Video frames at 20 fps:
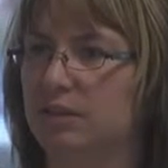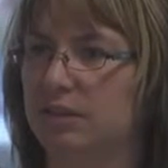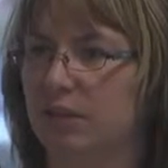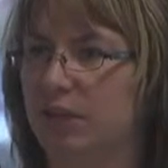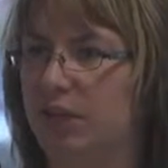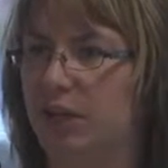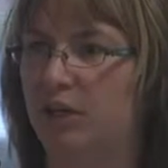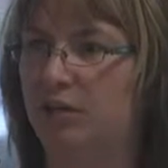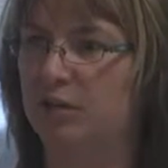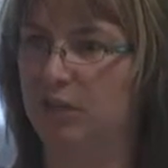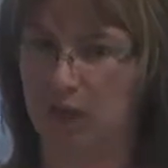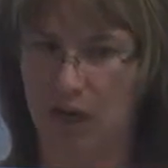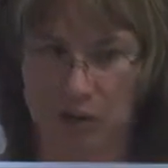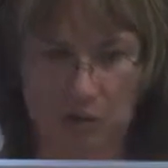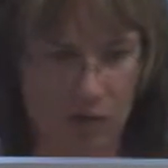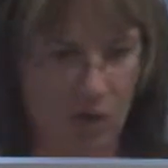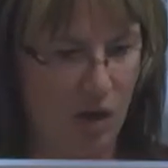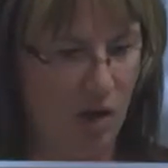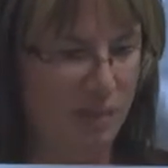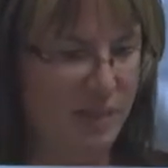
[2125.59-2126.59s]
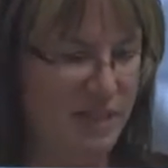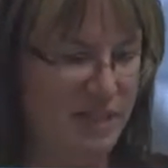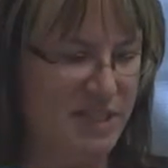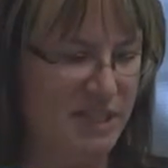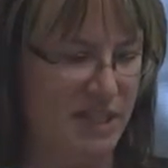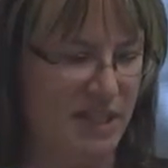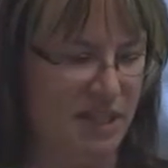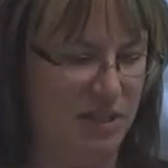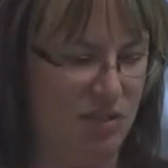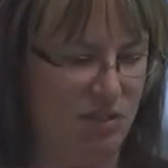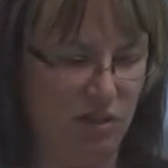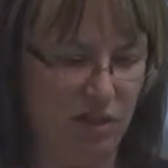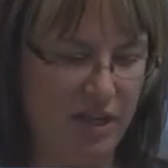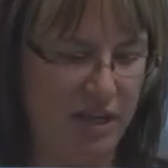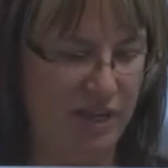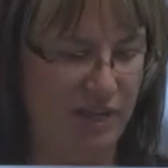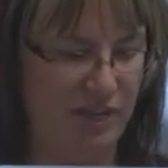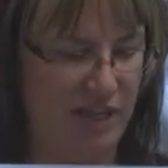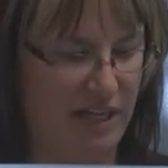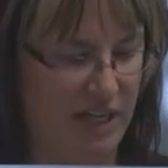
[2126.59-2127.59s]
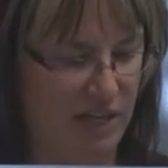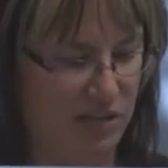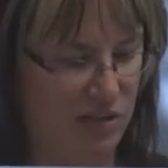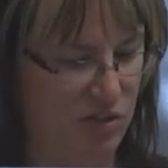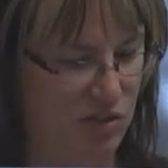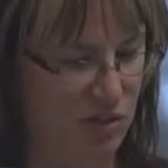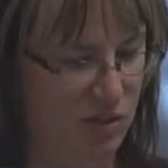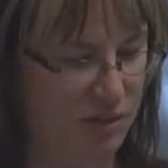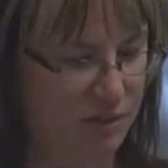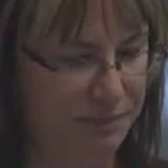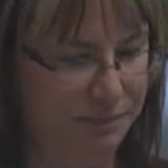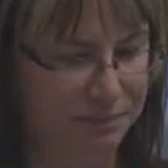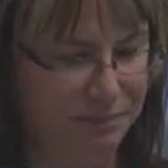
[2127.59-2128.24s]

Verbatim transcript: You know, I'll call Misty. She'll have an answer.